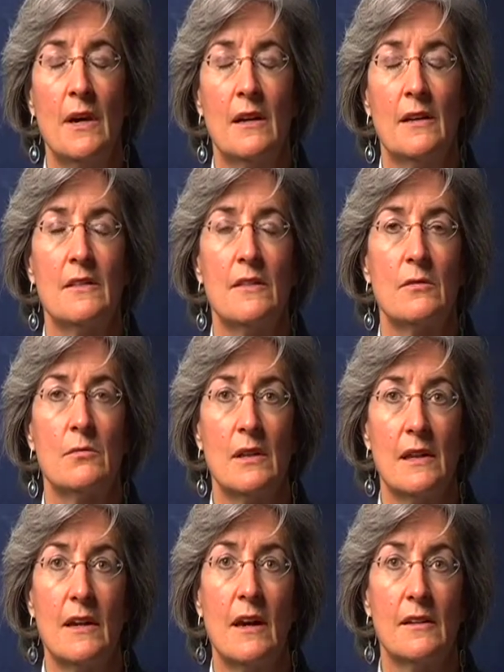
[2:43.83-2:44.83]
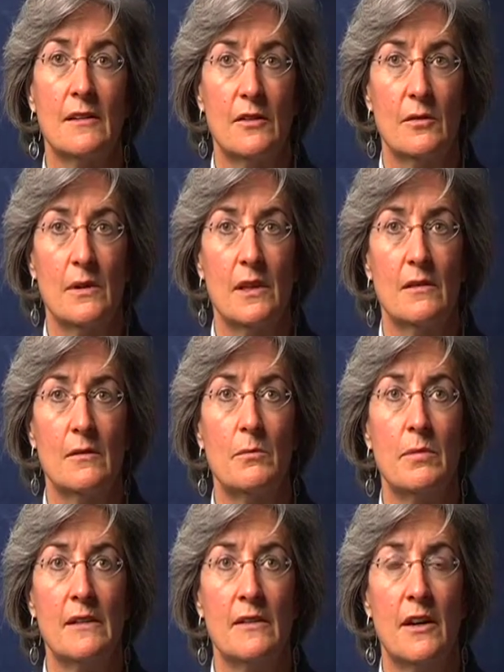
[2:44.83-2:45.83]
balance has really gotten to me
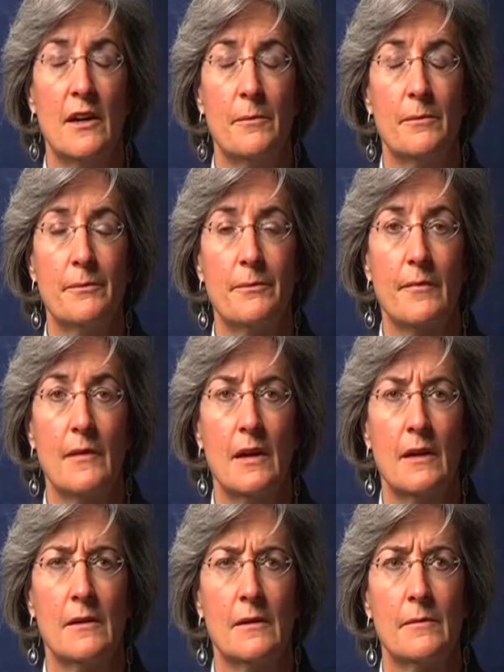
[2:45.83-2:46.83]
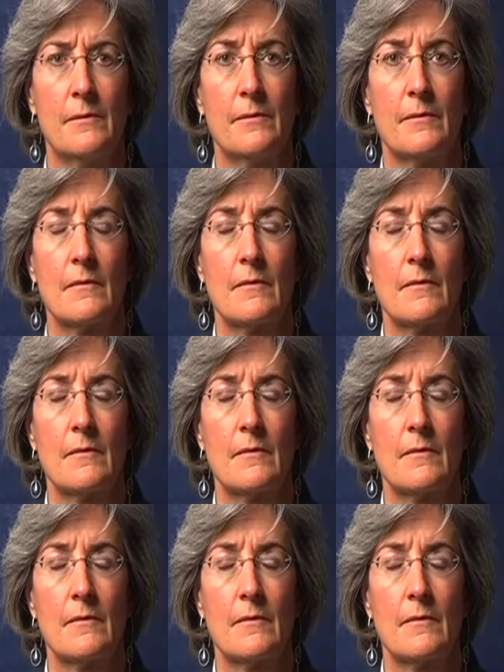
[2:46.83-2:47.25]
big time. And